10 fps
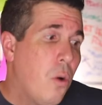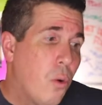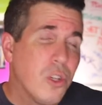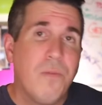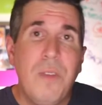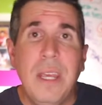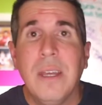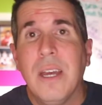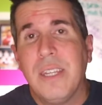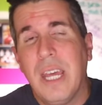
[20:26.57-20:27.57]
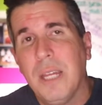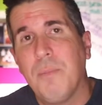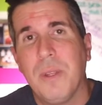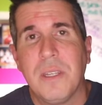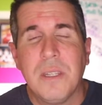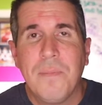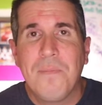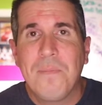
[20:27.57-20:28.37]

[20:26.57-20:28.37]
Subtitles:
or Shafiq to help with this.